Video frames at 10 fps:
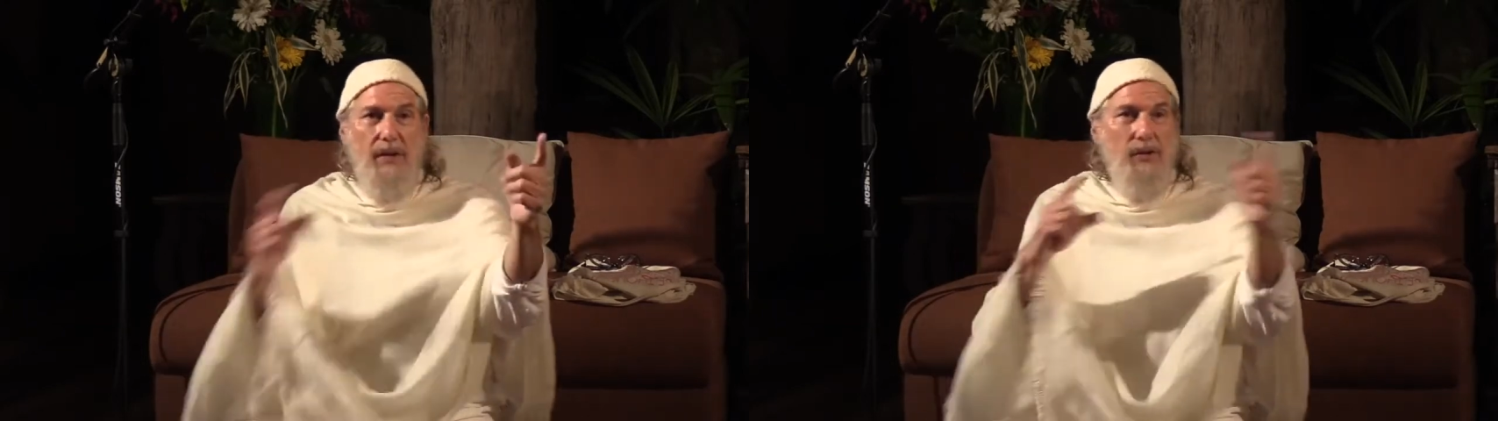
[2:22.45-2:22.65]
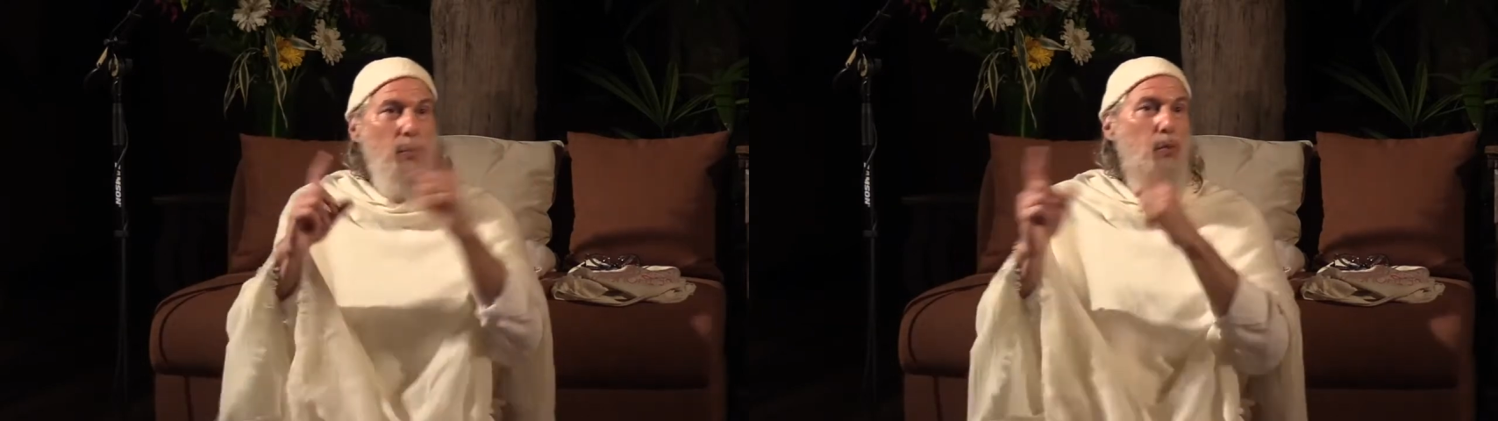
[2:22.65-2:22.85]

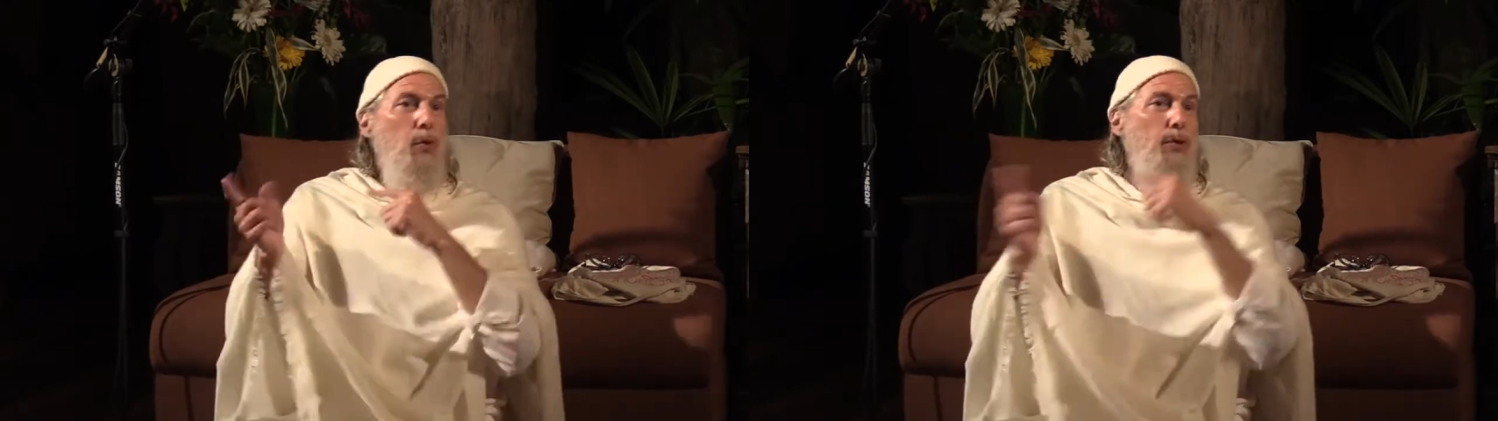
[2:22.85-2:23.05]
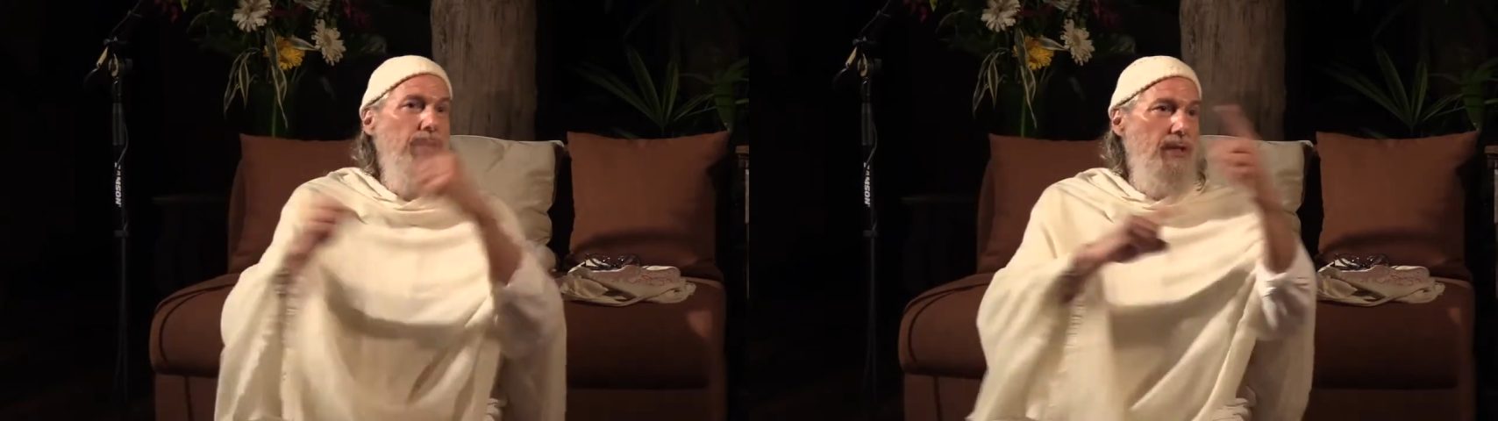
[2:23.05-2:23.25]
To
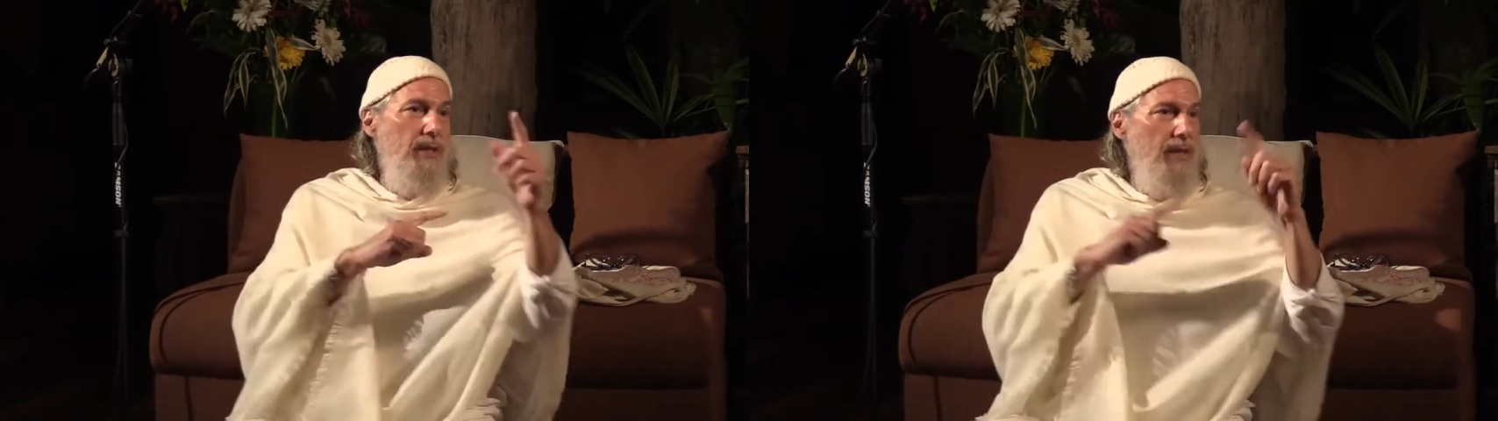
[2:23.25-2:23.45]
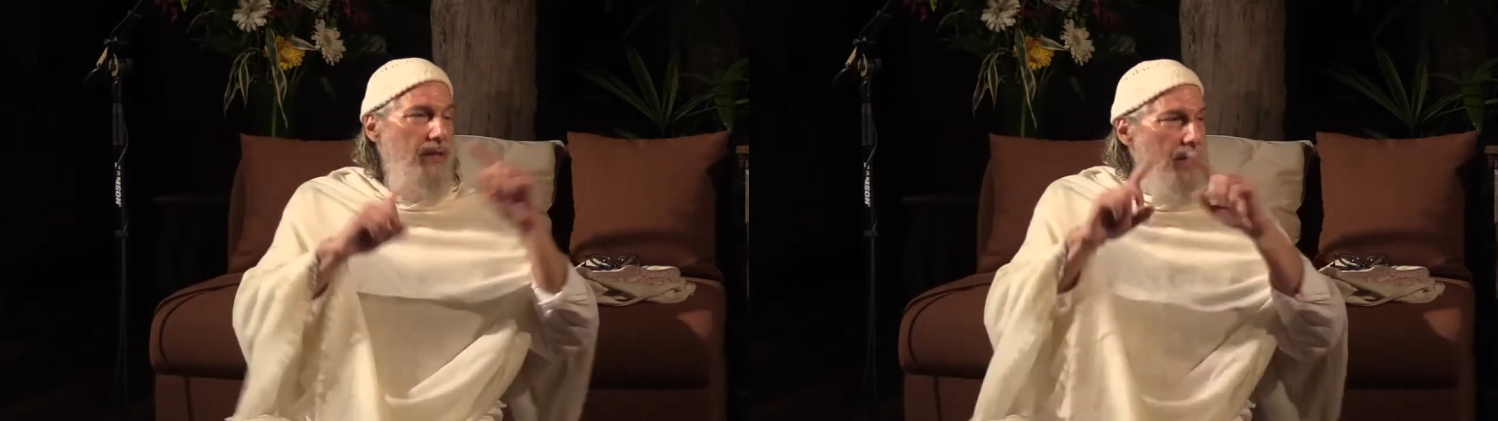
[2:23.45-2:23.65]
root it,
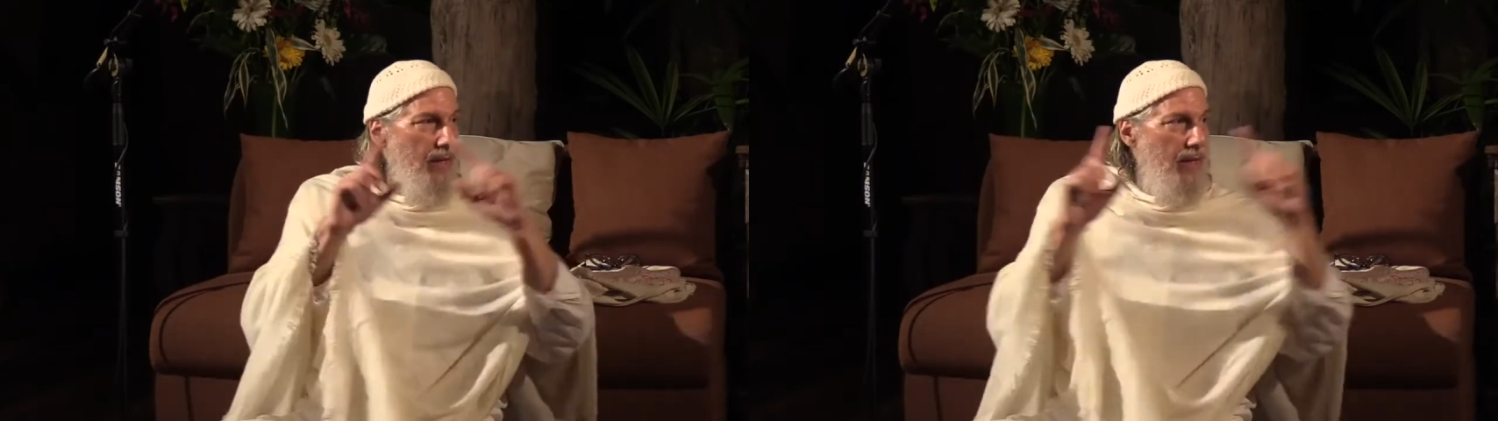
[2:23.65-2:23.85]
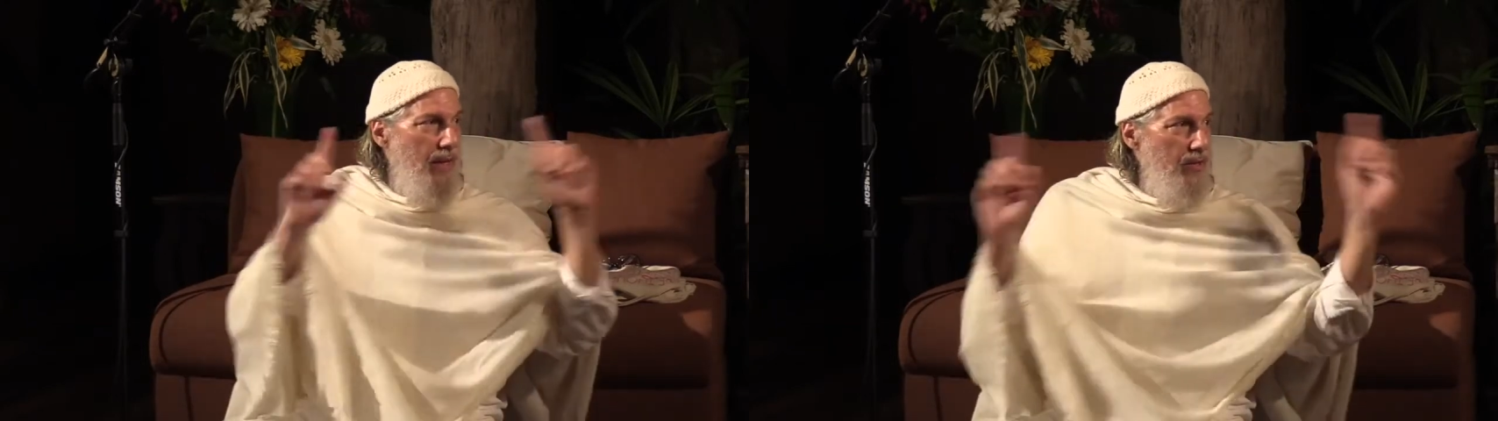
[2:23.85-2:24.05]

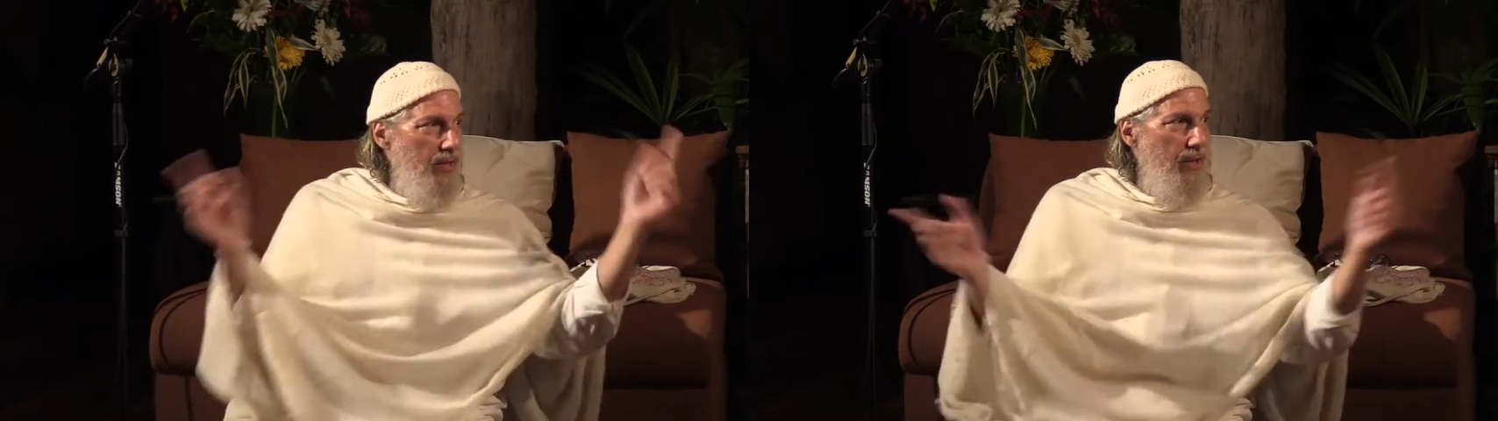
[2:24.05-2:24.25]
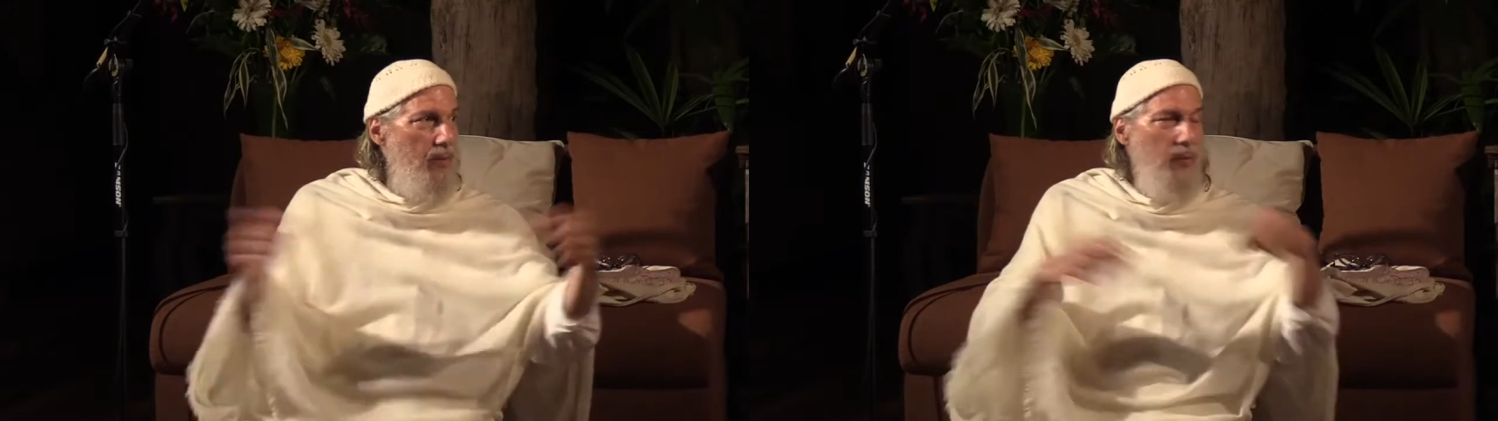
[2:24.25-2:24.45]
it had to
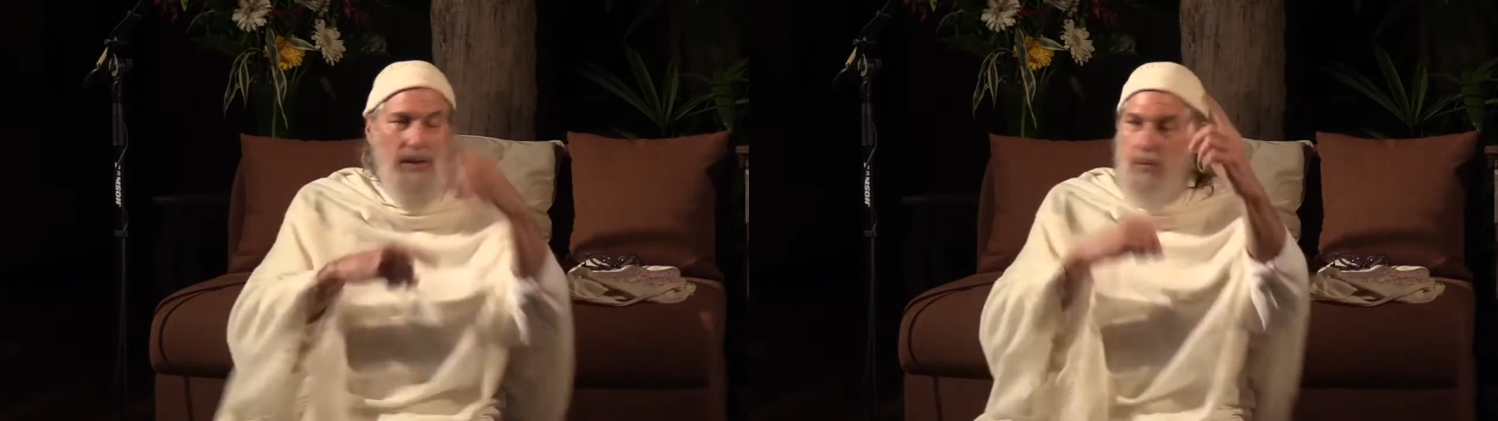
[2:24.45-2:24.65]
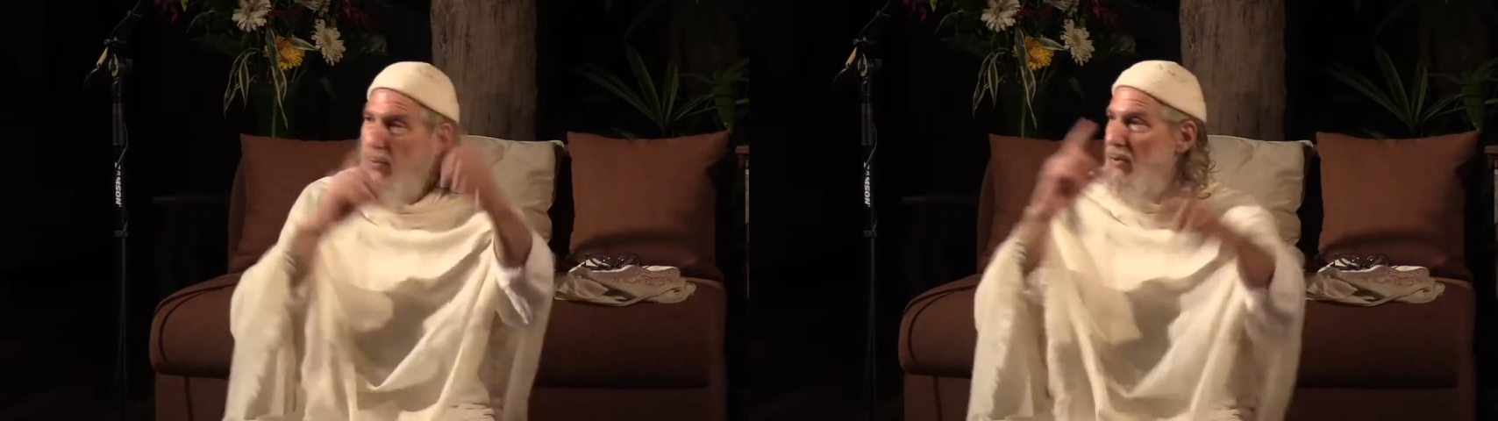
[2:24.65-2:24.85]
get
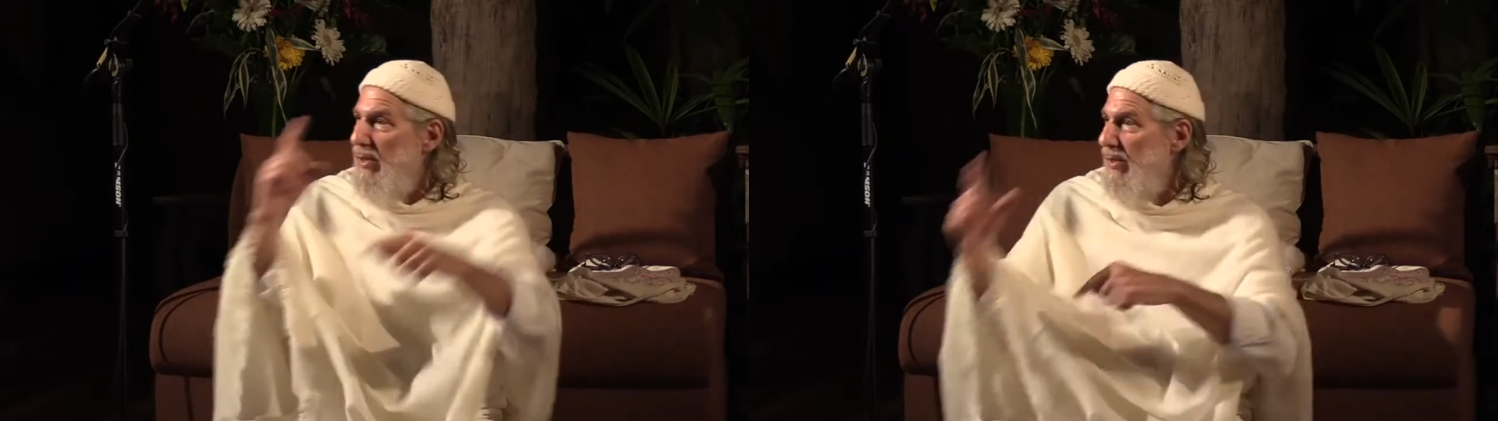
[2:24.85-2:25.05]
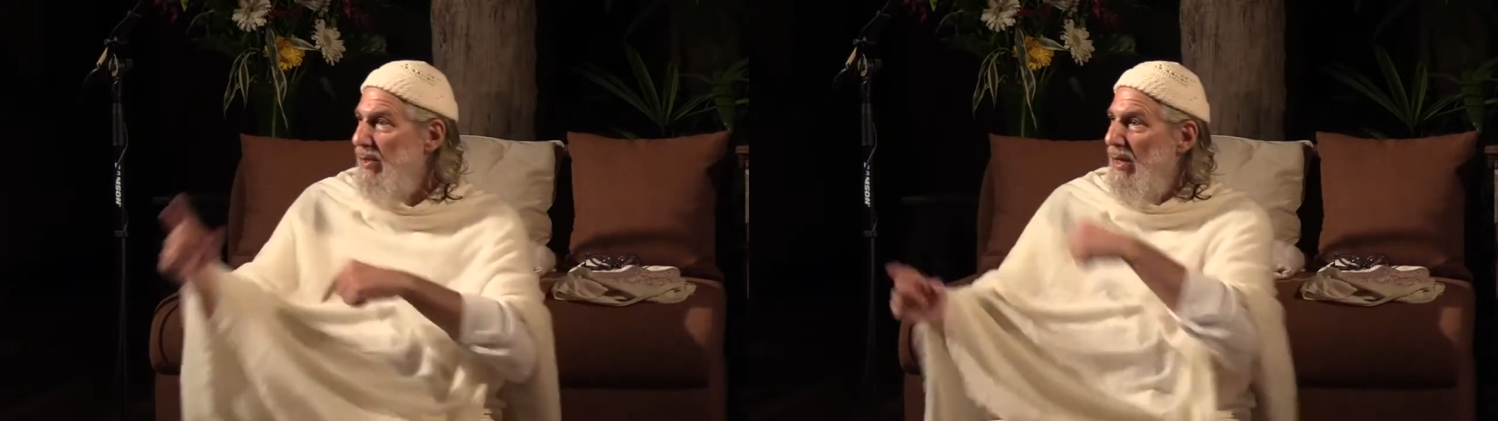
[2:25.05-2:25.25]

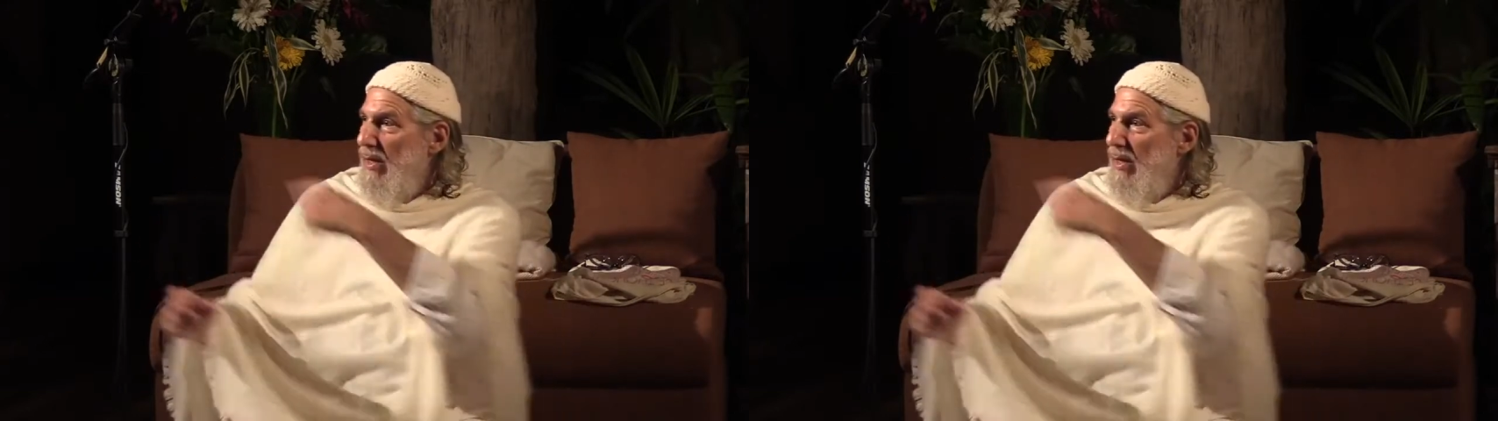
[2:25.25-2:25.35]
rerouted